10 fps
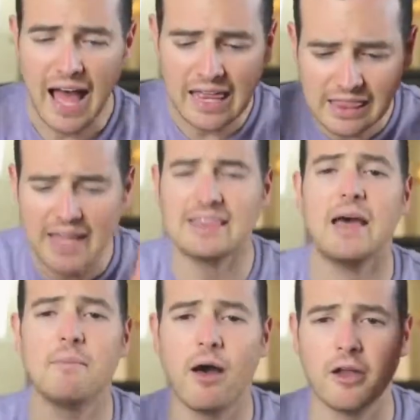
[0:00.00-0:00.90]
I like
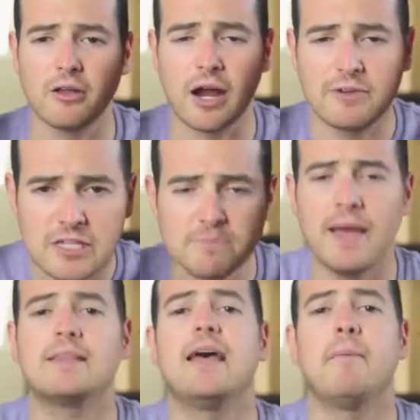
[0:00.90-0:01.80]
that model. I
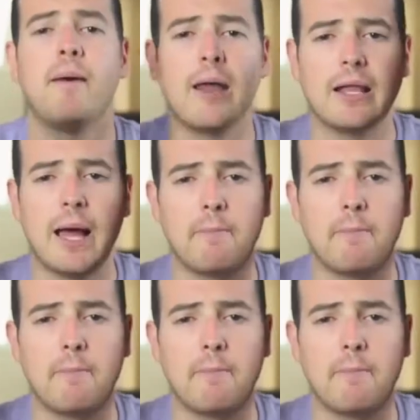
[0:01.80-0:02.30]
respect that model.